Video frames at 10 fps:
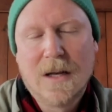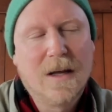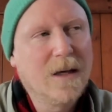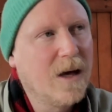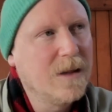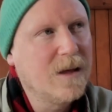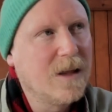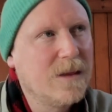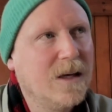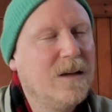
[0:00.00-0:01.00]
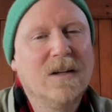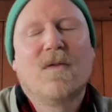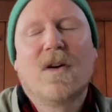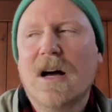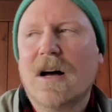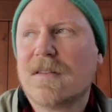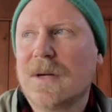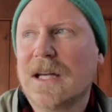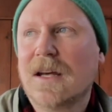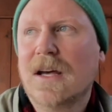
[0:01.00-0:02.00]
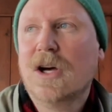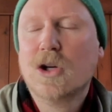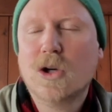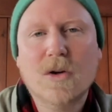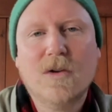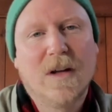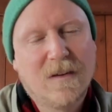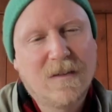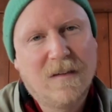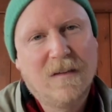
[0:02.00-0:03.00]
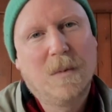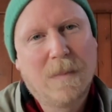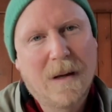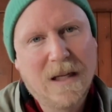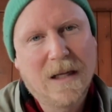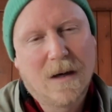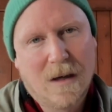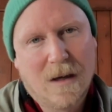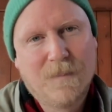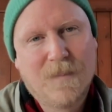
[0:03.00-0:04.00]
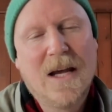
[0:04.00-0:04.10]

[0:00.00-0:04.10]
Like I, I think it's very hard to make good, accessible public art